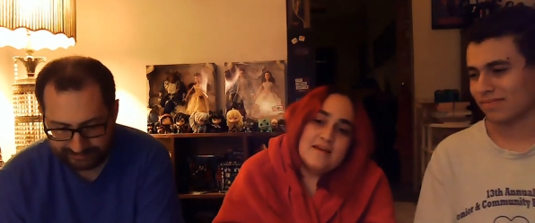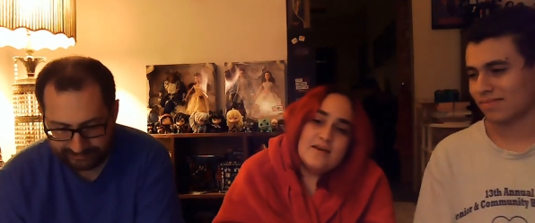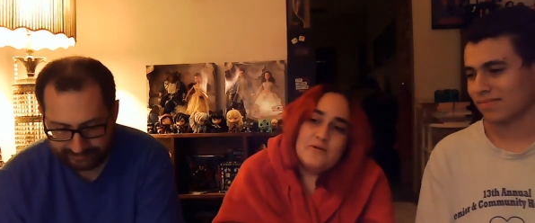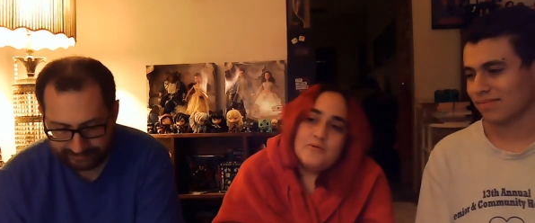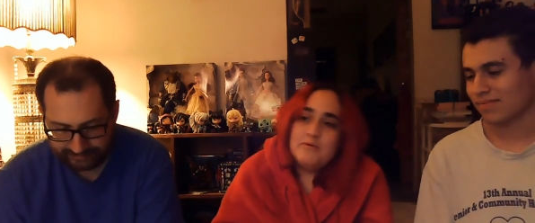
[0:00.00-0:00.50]

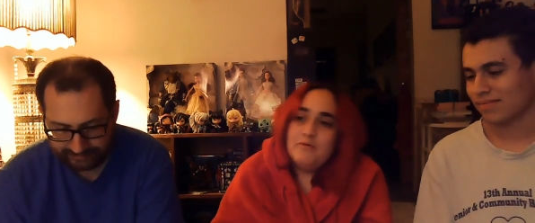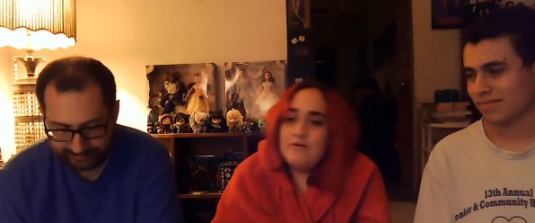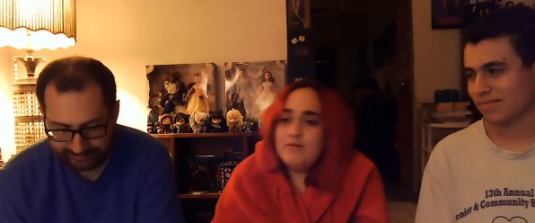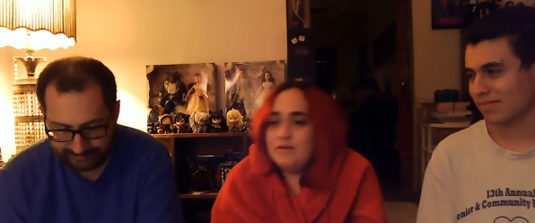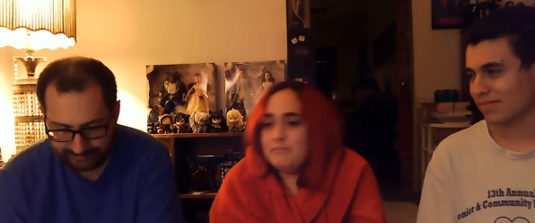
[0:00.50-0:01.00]
Speaker 1: We were
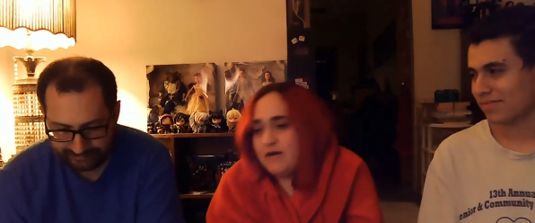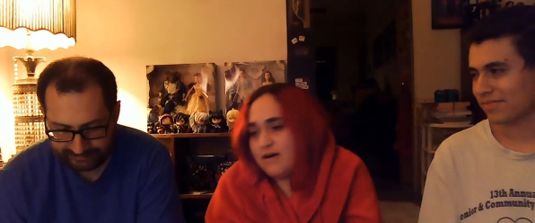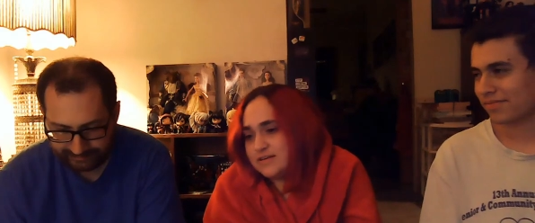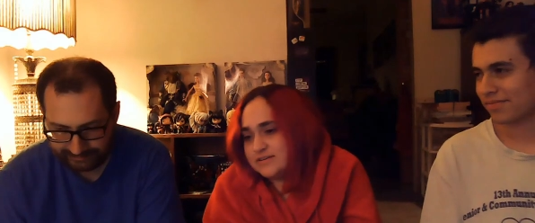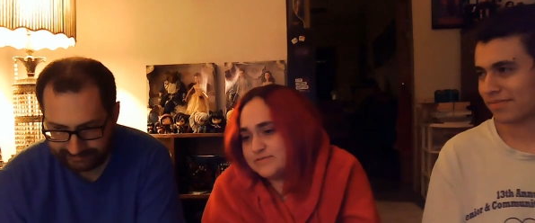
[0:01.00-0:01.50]
only
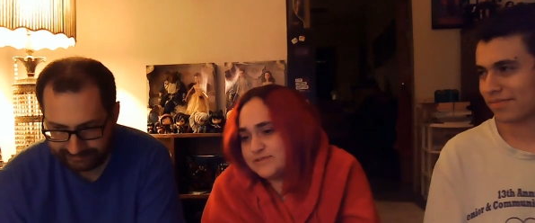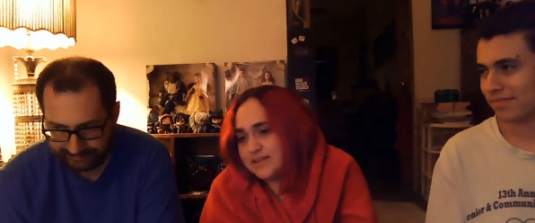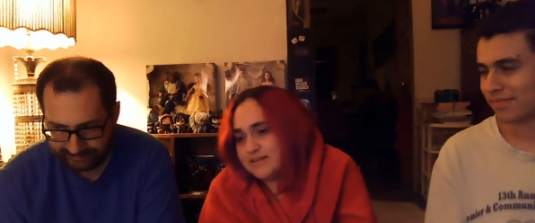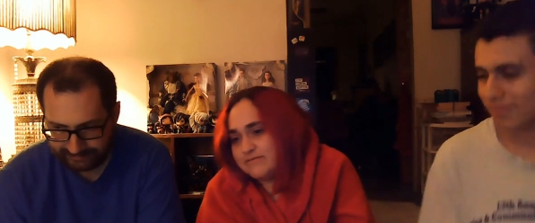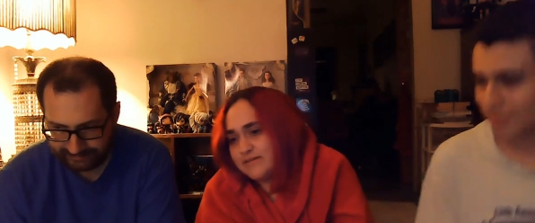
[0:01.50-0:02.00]
paused for
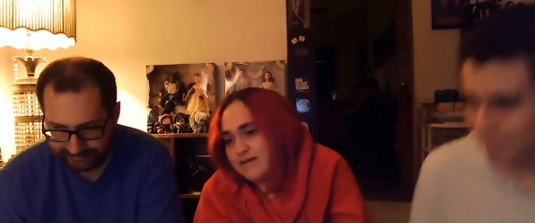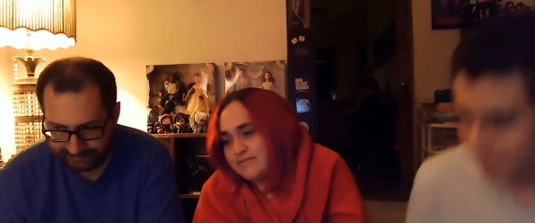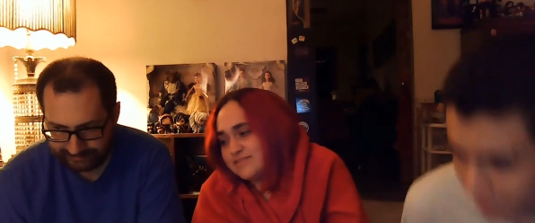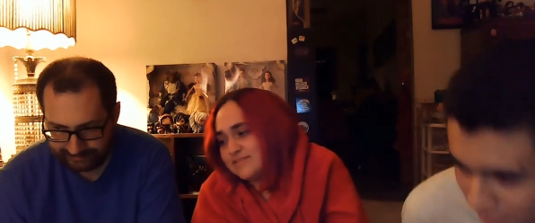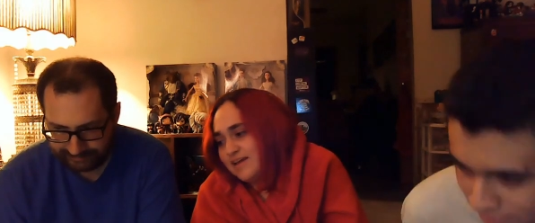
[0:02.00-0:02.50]
like 5
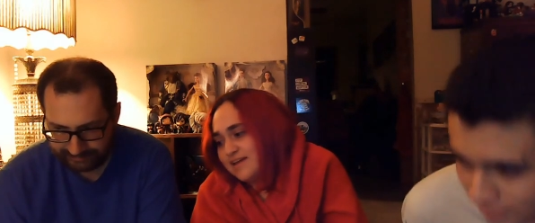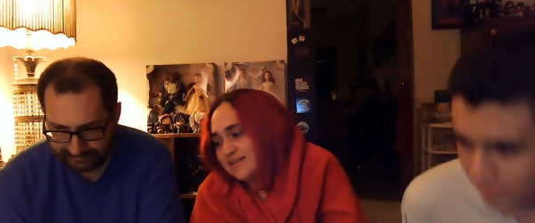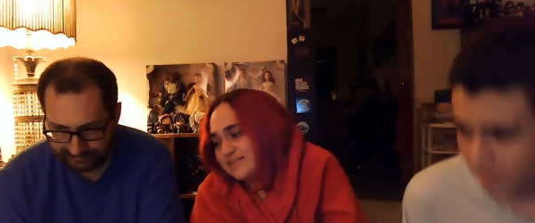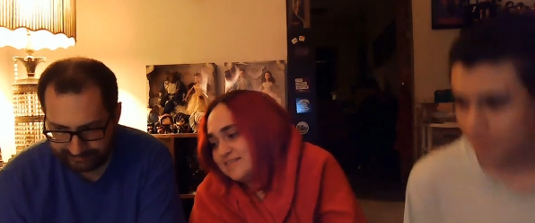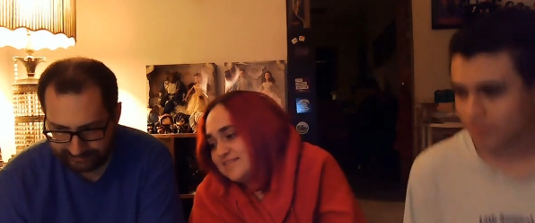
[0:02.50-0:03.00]

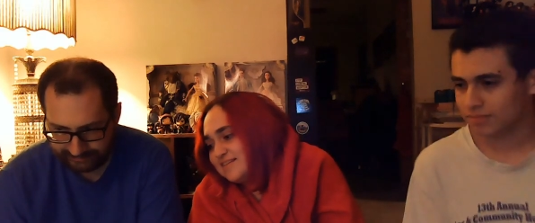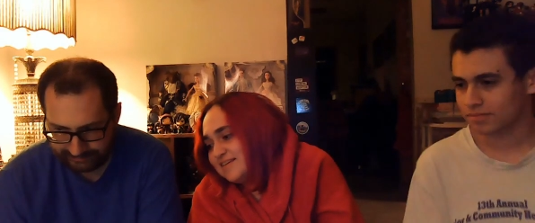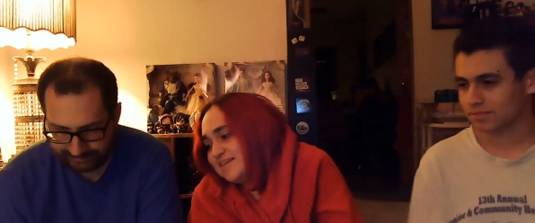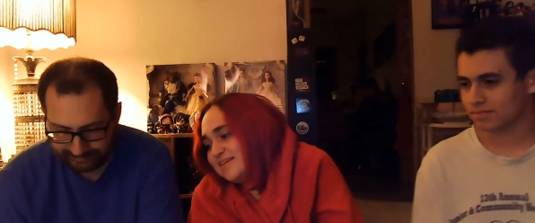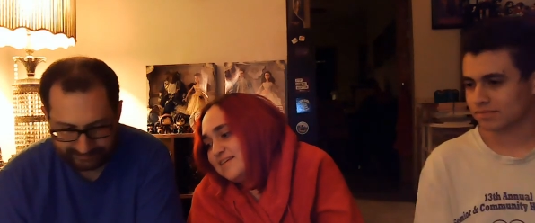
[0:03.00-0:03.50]
seconds.
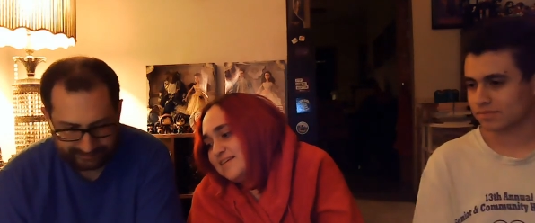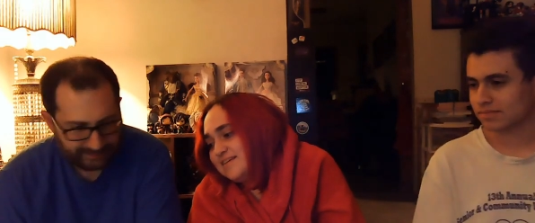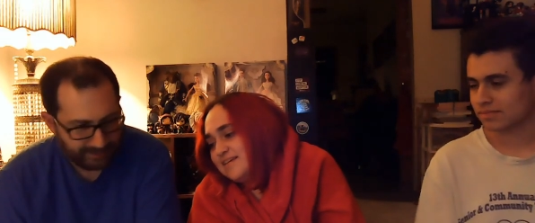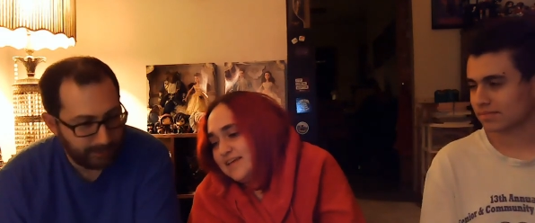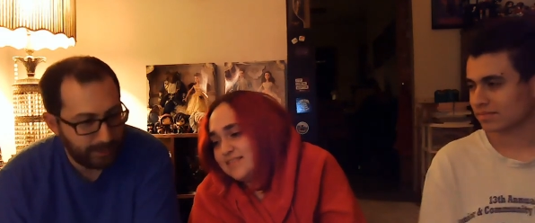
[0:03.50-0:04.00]

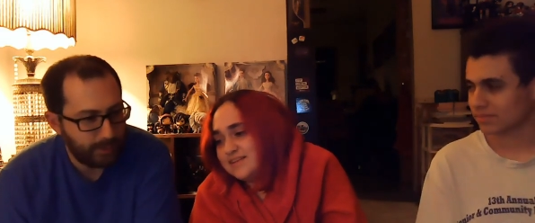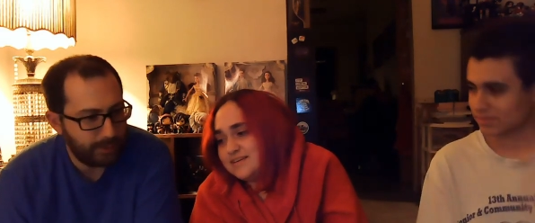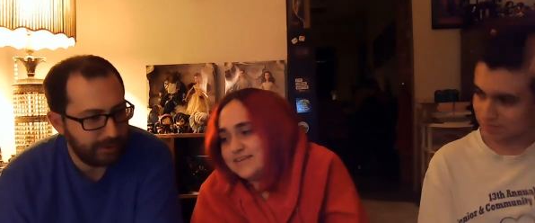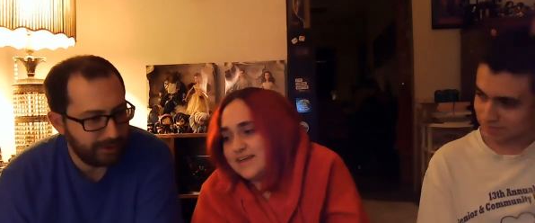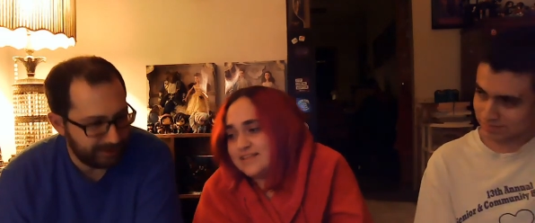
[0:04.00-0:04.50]
And the
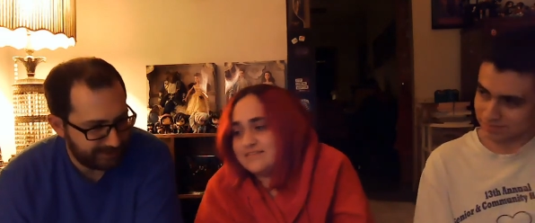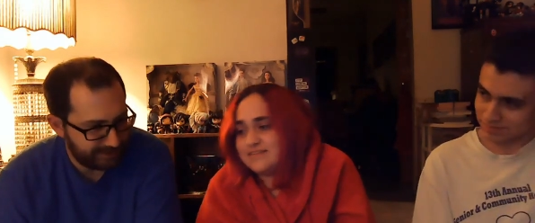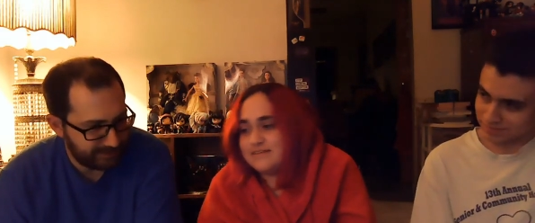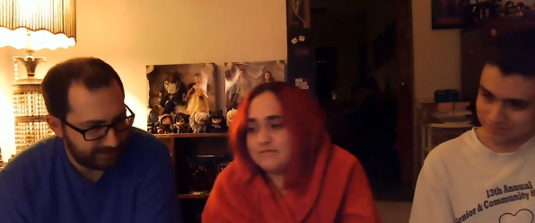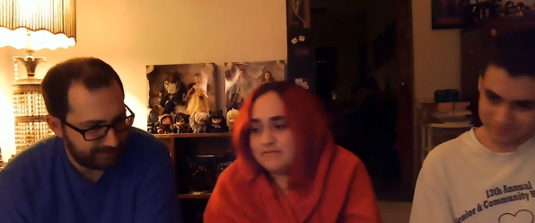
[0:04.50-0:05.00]

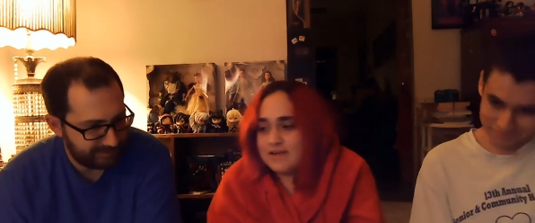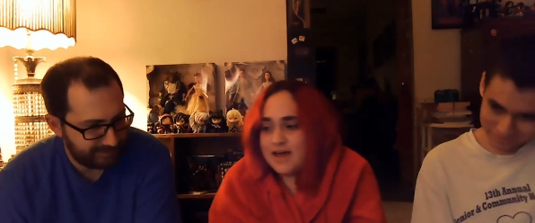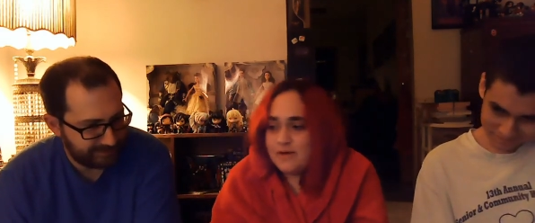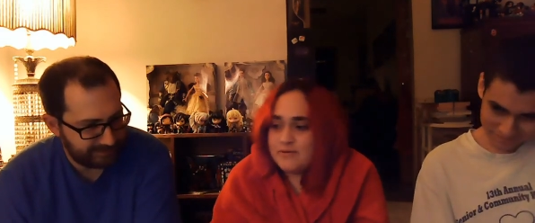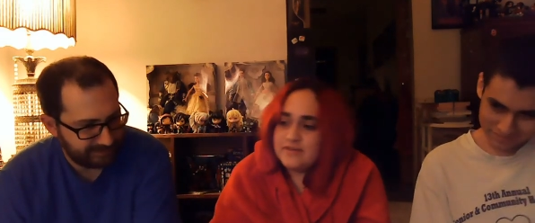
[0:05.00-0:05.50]
dancing
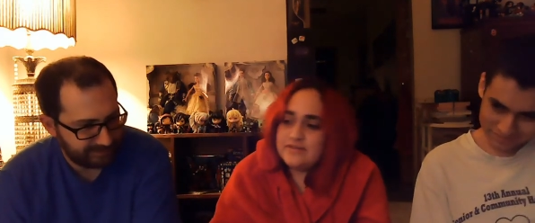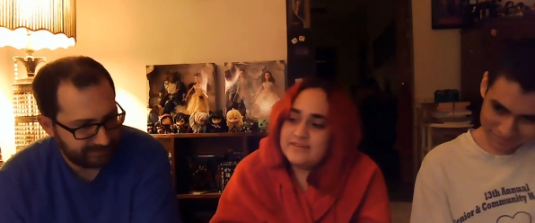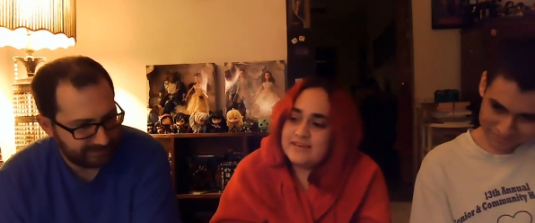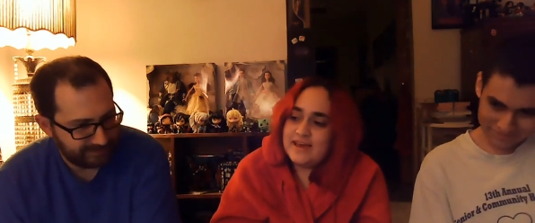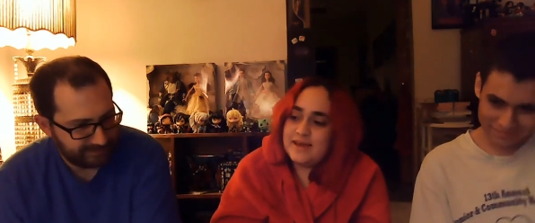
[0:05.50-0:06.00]
flowers
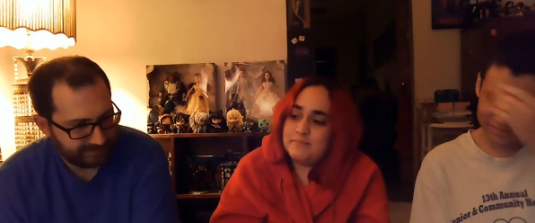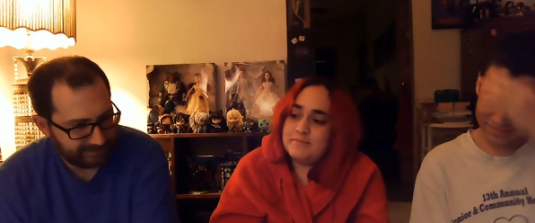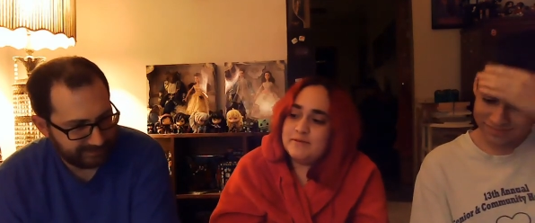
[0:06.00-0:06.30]
came and